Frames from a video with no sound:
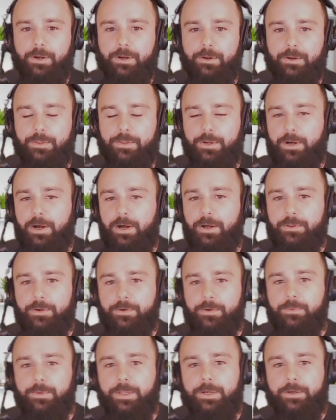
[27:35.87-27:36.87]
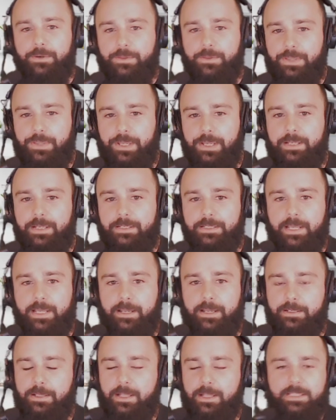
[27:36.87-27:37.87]
are there other little things
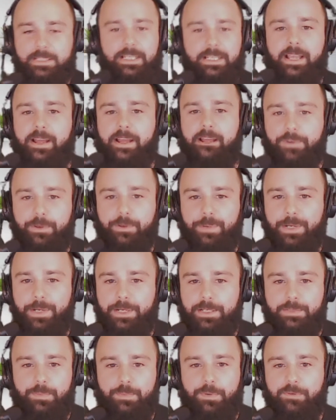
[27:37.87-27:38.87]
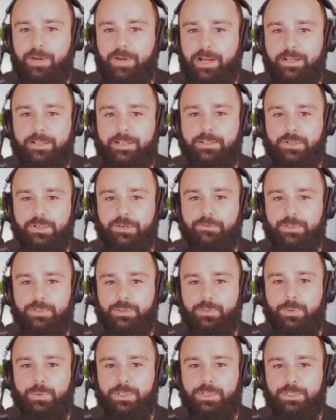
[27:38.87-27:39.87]
that, let's say everybody's providing
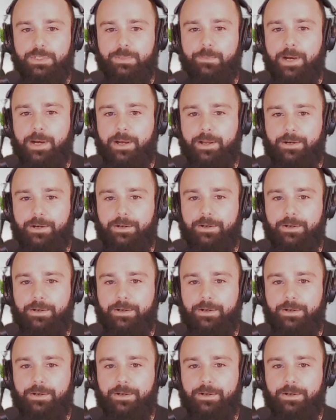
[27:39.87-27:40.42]
service with a smile?